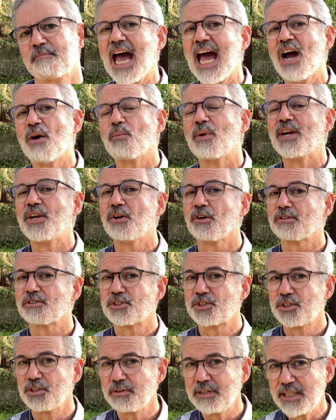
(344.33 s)
And we're not
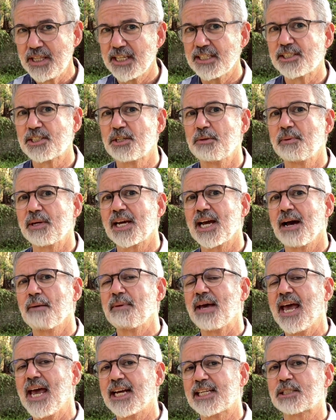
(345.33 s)
doing this to become
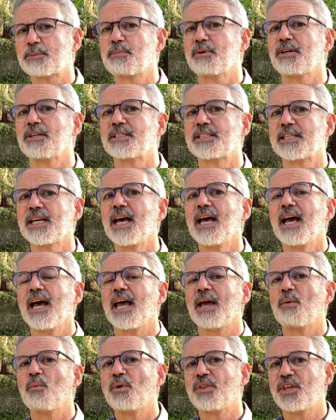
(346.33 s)
experts
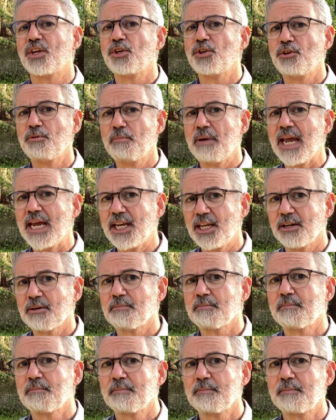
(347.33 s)
with a new medium,